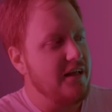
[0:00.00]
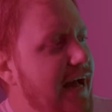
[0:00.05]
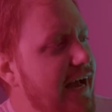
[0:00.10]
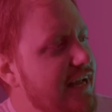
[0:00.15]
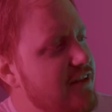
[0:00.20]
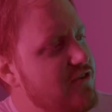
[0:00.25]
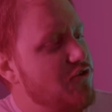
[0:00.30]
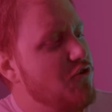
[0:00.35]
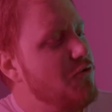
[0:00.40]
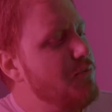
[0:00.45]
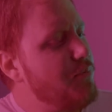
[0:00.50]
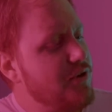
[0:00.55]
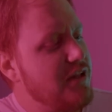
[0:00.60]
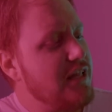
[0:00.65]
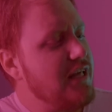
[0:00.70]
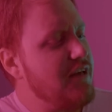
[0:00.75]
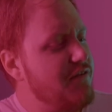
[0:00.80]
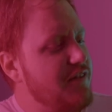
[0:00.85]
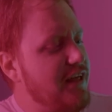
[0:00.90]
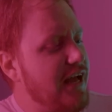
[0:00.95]
I do
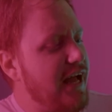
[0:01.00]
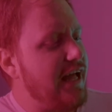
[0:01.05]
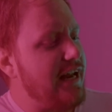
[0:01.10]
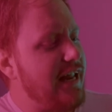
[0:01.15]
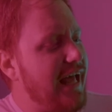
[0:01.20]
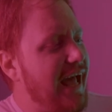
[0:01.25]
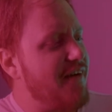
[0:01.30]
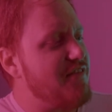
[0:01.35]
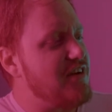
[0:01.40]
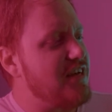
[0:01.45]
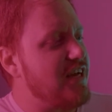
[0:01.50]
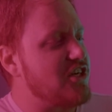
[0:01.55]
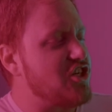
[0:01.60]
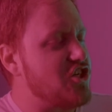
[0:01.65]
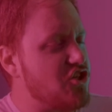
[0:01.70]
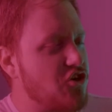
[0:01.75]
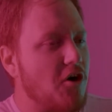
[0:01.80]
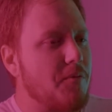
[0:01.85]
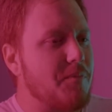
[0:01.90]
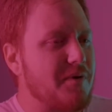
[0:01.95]
believe that having a
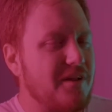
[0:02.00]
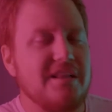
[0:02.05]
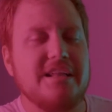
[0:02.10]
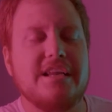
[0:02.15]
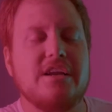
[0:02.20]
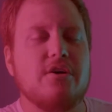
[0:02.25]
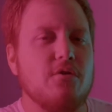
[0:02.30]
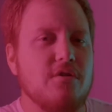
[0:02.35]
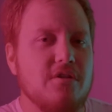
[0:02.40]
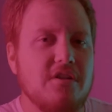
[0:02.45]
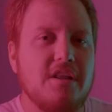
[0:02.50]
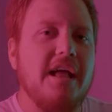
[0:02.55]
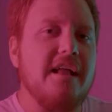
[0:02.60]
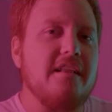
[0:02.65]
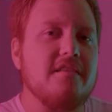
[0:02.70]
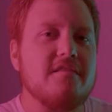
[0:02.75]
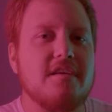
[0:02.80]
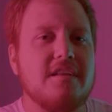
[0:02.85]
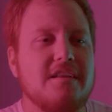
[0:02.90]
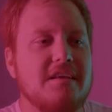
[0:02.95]
sharp clinical
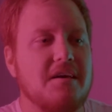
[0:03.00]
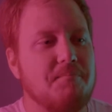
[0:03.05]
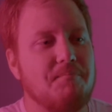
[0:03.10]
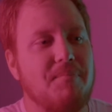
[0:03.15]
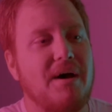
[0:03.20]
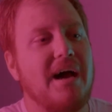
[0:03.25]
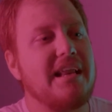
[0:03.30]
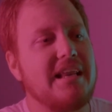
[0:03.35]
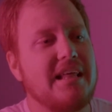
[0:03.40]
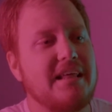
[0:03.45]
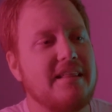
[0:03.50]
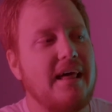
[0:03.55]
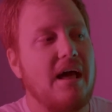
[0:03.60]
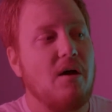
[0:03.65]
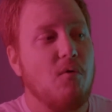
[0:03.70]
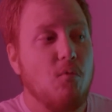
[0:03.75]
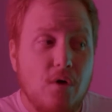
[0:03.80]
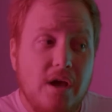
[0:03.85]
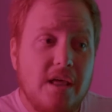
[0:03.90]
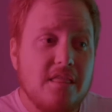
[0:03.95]
lens and combining
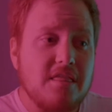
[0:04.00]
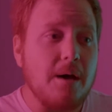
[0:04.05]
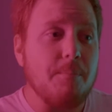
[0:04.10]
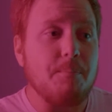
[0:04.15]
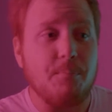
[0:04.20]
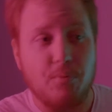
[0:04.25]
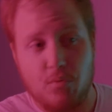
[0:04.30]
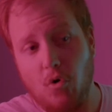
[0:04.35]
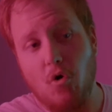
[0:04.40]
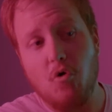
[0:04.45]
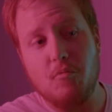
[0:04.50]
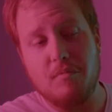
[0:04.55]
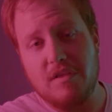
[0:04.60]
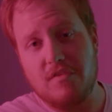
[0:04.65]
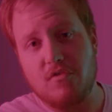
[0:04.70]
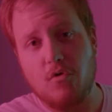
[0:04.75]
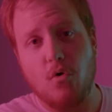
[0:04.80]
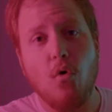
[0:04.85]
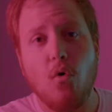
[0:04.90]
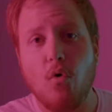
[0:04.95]
that with a
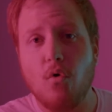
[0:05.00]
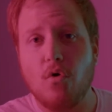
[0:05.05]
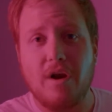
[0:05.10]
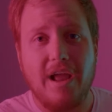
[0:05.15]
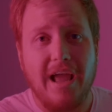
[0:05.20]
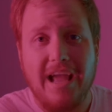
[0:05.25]
promist or